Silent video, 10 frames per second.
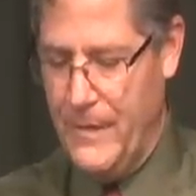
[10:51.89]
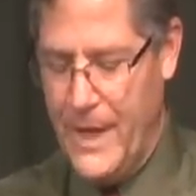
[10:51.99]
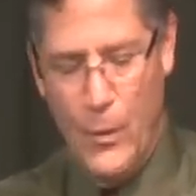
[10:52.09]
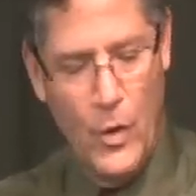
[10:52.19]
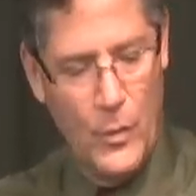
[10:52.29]

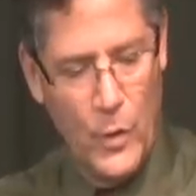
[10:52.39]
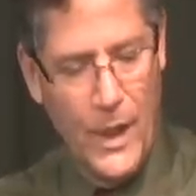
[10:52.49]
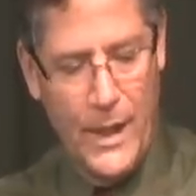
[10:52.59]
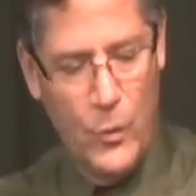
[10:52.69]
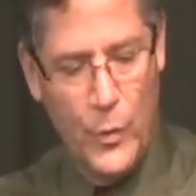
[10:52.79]
They weren't
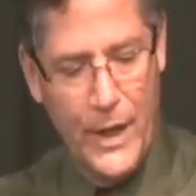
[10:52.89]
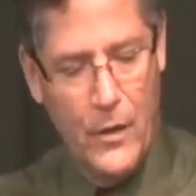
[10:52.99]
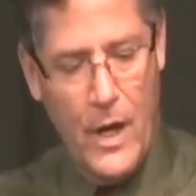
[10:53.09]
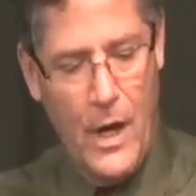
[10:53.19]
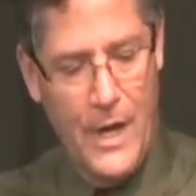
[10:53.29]
really
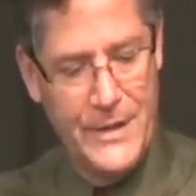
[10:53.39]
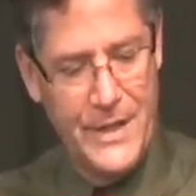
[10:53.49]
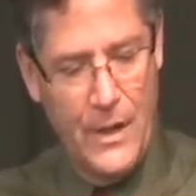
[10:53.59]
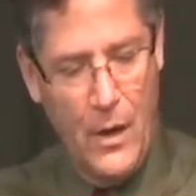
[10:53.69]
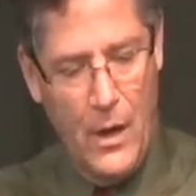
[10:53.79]
real
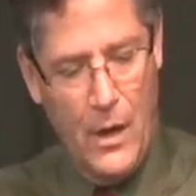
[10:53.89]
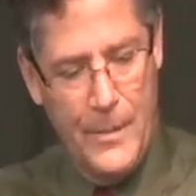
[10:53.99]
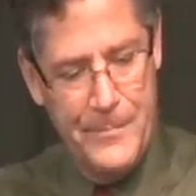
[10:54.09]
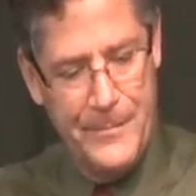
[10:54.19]
gods at all.